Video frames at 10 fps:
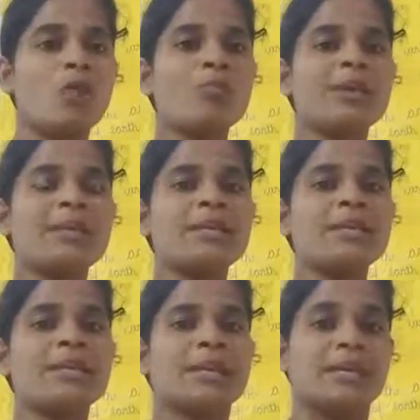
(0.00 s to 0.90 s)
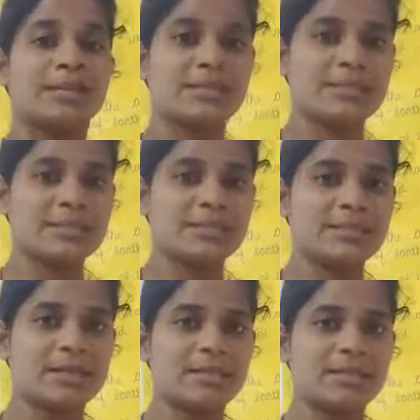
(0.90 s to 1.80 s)
many
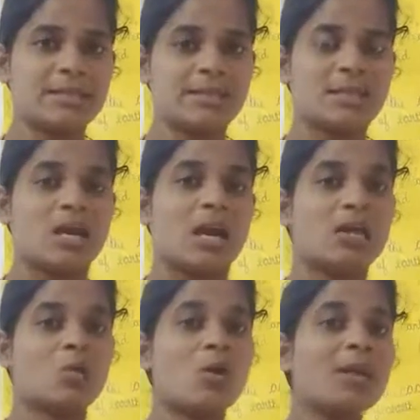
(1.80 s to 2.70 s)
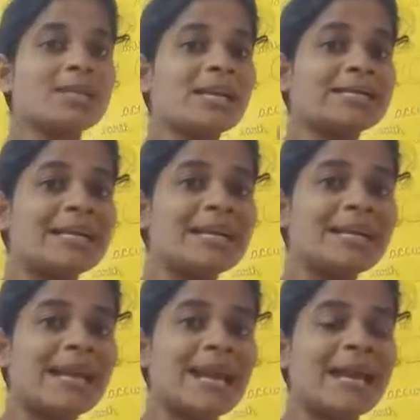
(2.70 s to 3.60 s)
countries are there and what are the
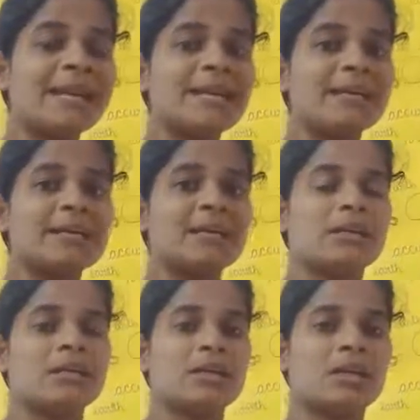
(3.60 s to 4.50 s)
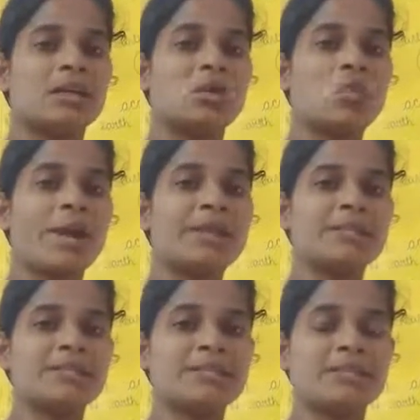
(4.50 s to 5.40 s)
land
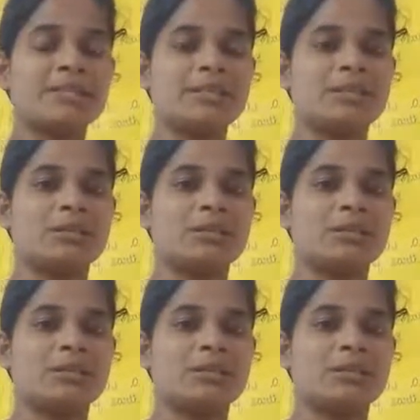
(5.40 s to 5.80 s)
quantity.